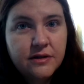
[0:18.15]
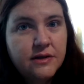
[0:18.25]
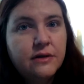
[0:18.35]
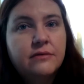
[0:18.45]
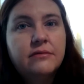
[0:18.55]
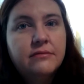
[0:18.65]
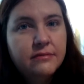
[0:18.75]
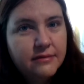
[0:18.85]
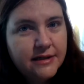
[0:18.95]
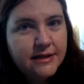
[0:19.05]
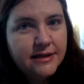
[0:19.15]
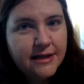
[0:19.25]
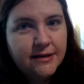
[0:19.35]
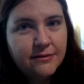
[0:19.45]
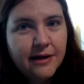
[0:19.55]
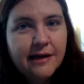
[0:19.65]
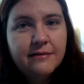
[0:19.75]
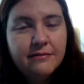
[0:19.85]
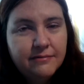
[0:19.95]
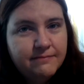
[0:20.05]
So this is it,
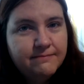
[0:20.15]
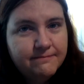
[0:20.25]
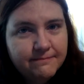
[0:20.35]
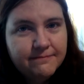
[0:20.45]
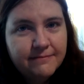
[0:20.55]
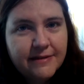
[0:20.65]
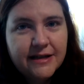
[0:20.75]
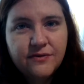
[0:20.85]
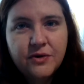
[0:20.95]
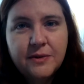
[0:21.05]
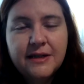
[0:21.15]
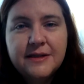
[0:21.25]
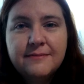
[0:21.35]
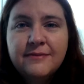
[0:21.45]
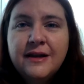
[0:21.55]
right? Last few weeks.